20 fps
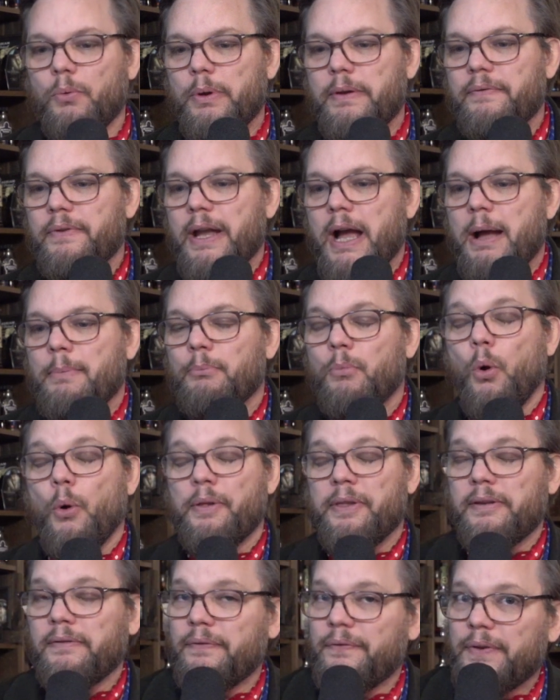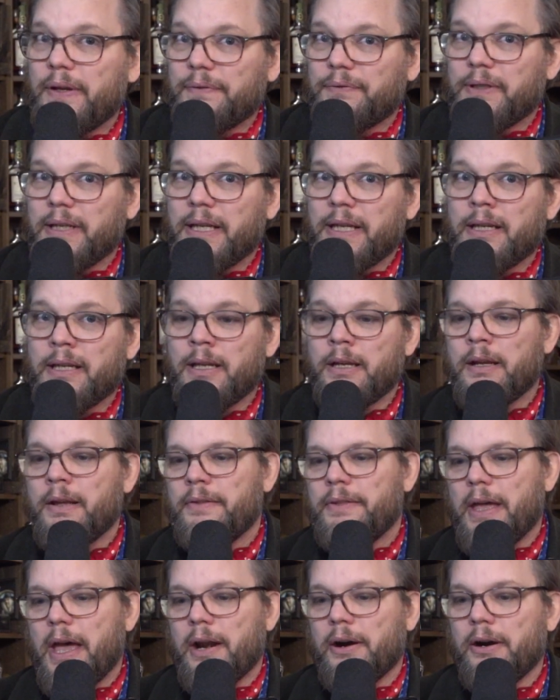We've got more than 50
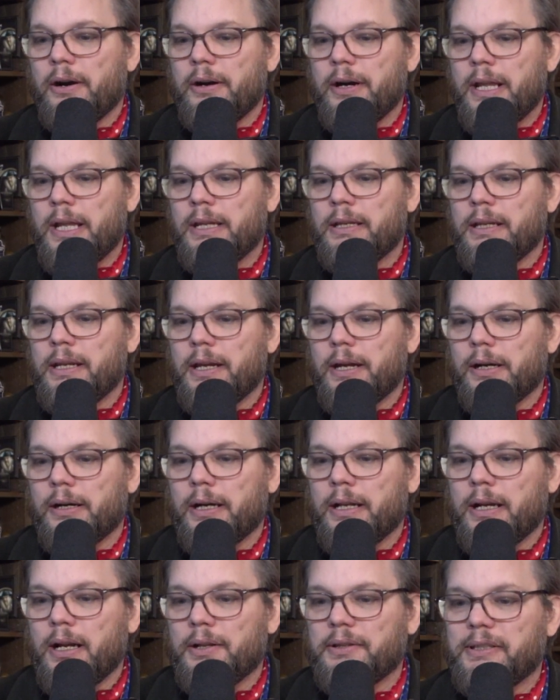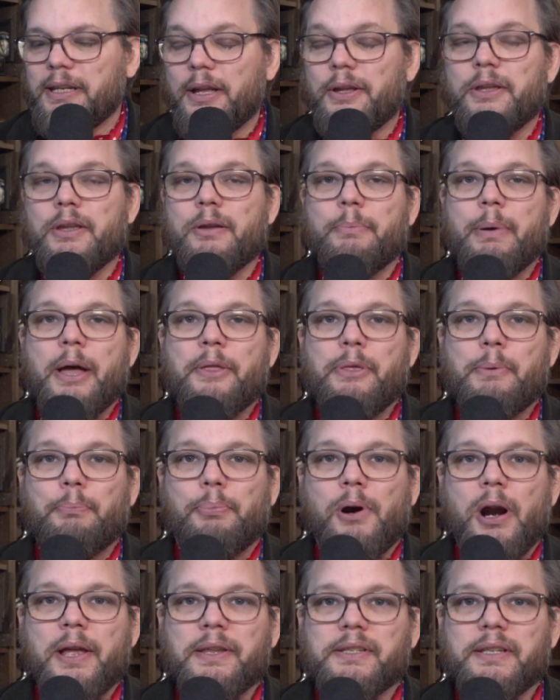that are in here, and I'll tell you about the
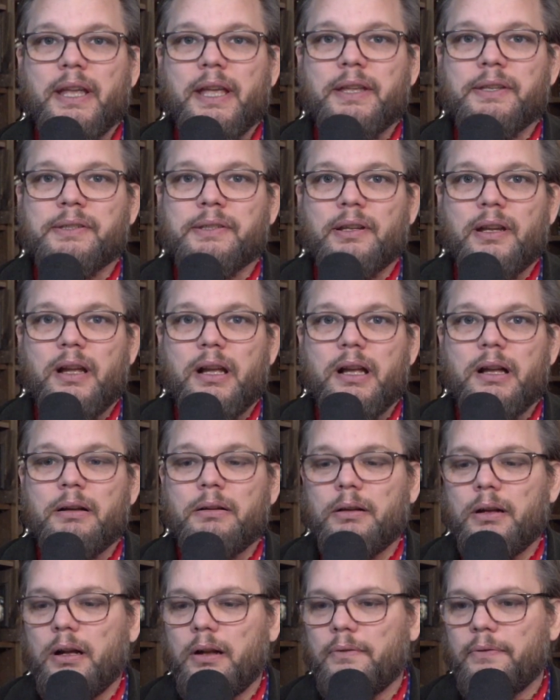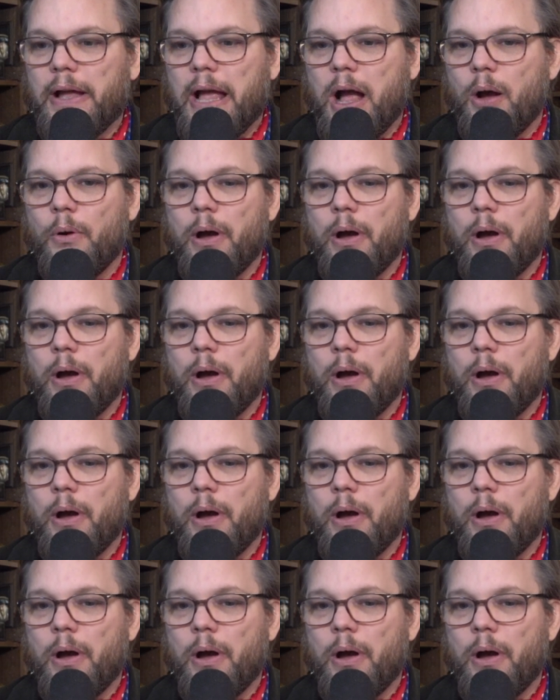process of how